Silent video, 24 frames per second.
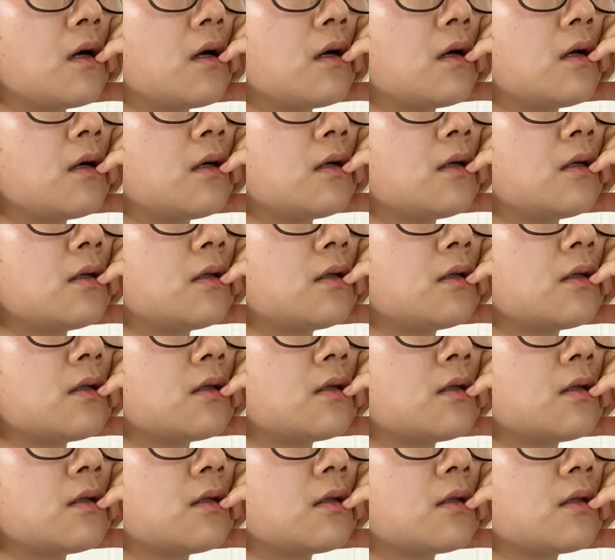Right.
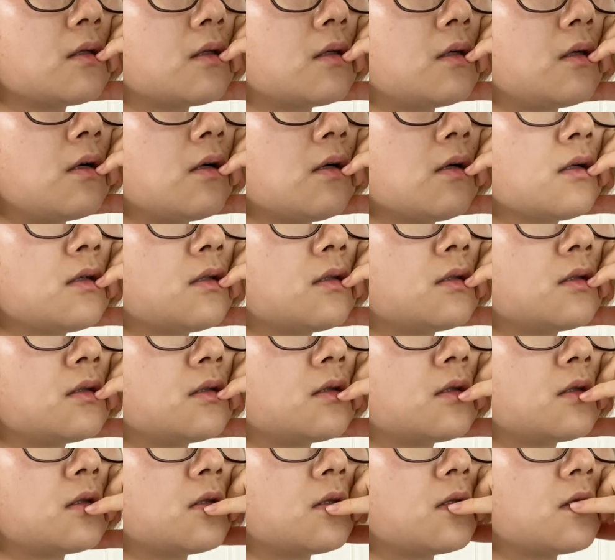So the
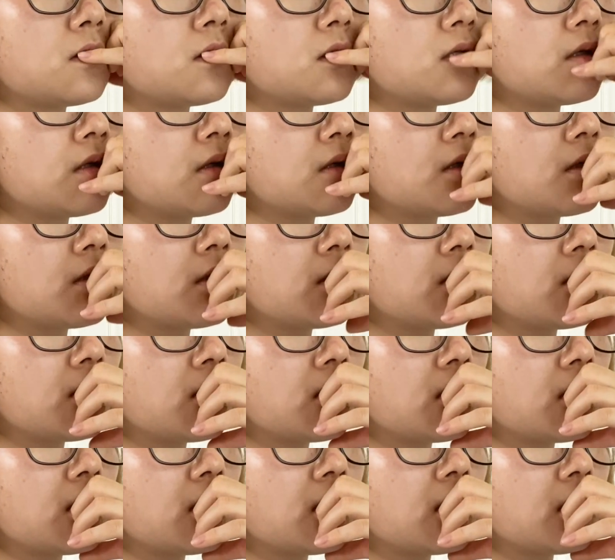details. That's what I'm trying to
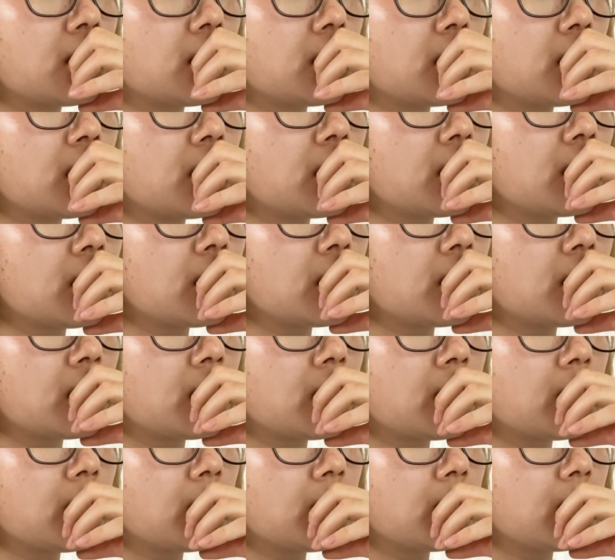say. Like the detail's
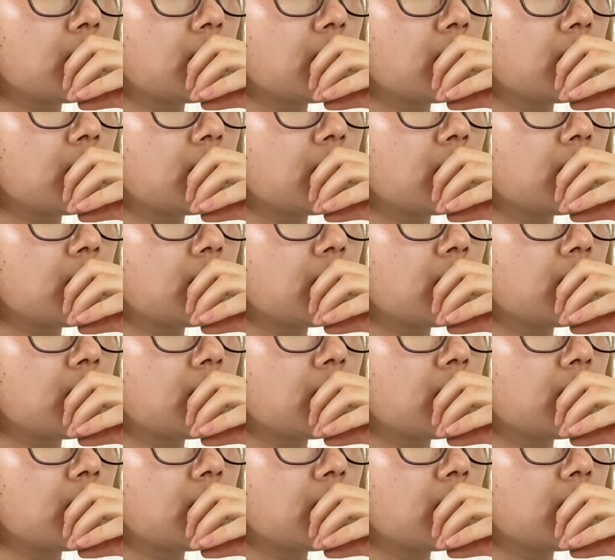important.